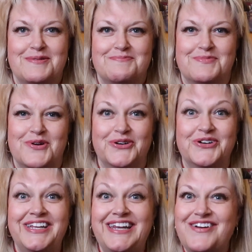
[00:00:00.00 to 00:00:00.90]

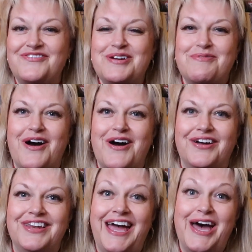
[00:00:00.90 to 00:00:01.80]
Morning
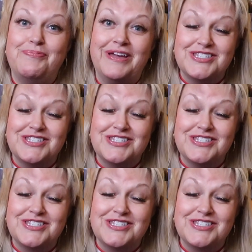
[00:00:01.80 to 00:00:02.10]
everyone, happy